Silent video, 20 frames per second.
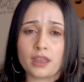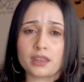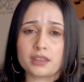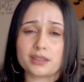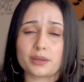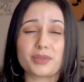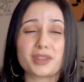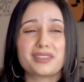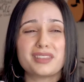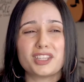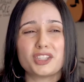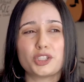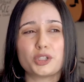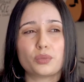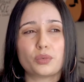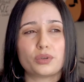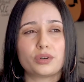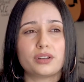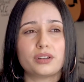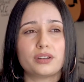Some of the things you
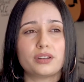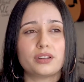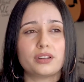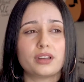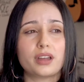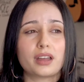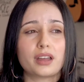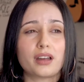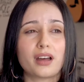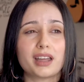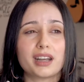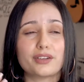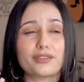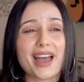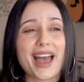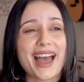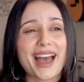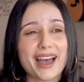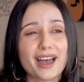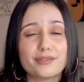want to kind of
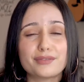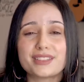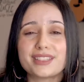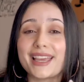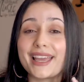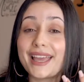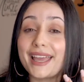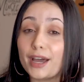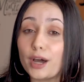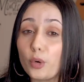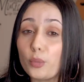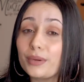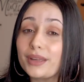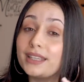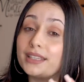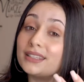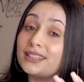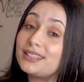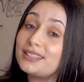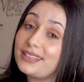have to help
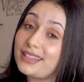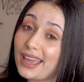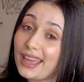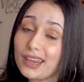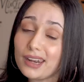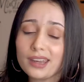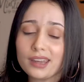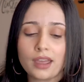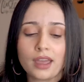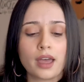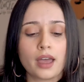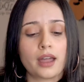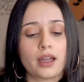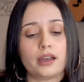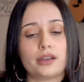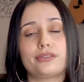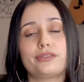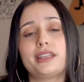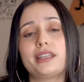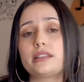instead
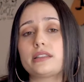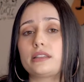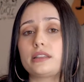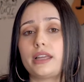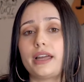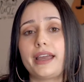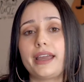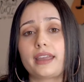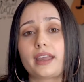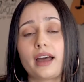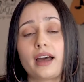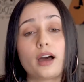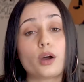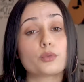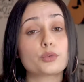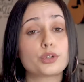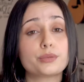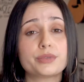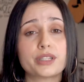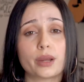are things like uh,
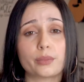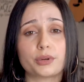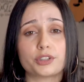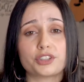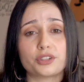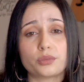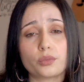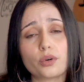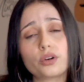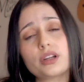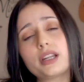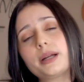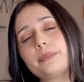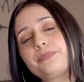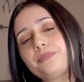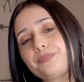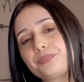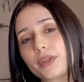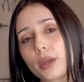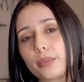room temperature
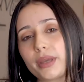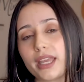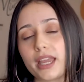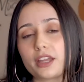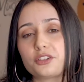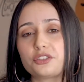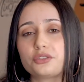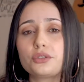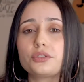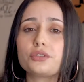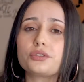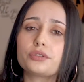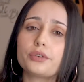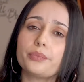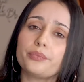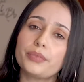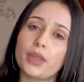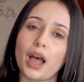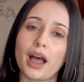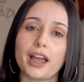water, pH
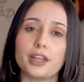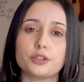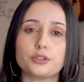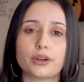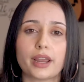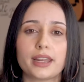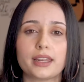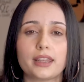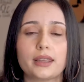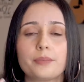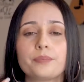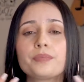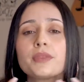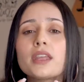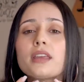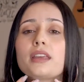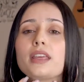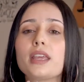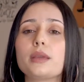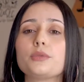neutral, hydrating,
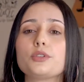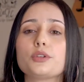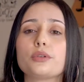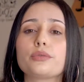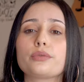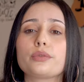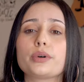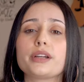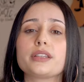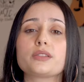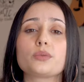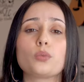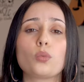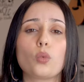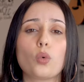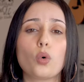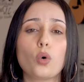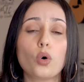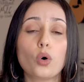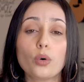keeps your voice
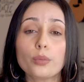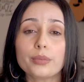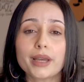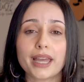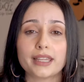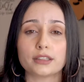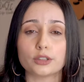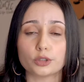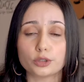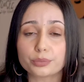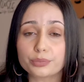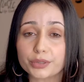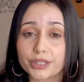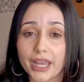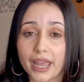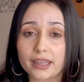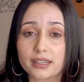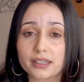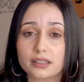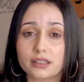warm and
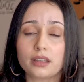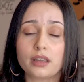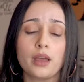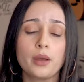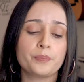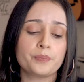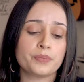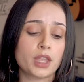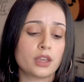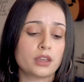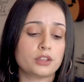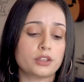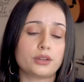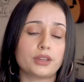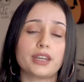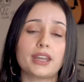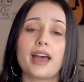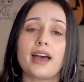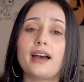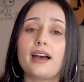lubricated. You
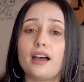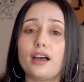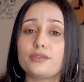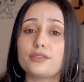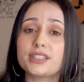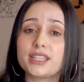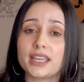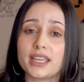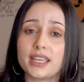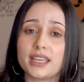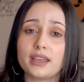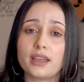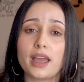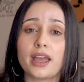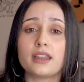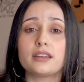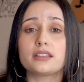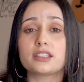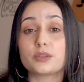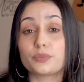can have tea
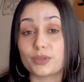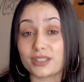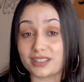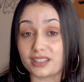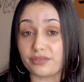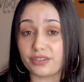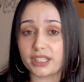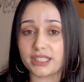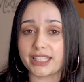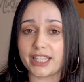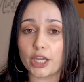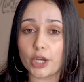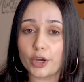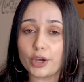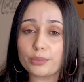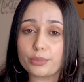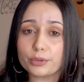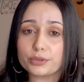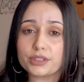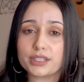and specifically
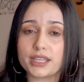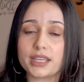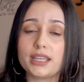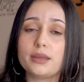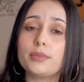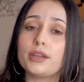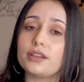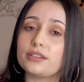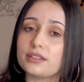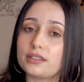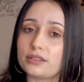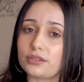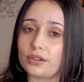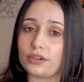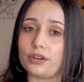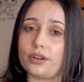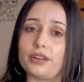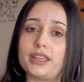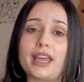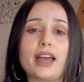herbal tea because it's
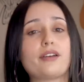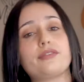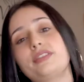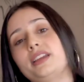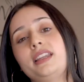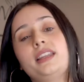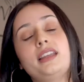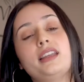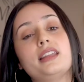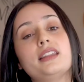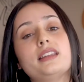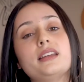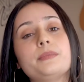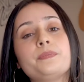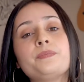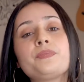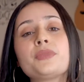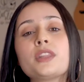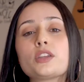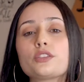got no caffeine in it,
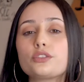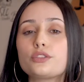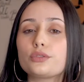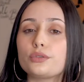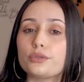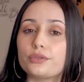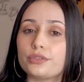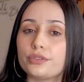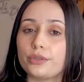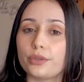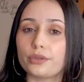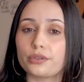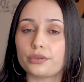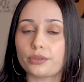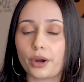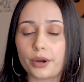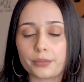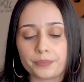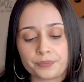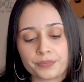soothes the
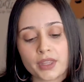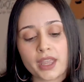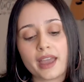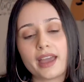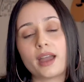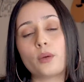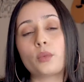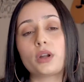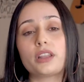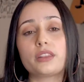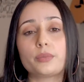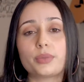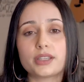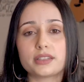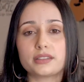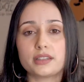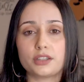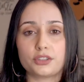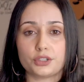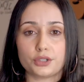throat. And one of the
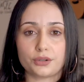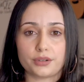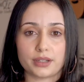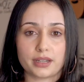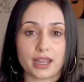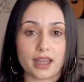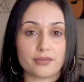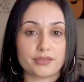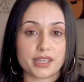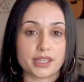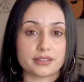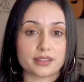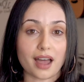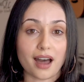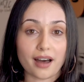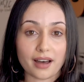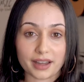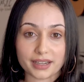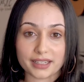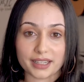best things you can have is
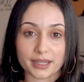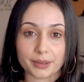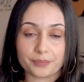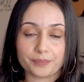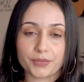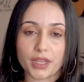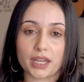honey.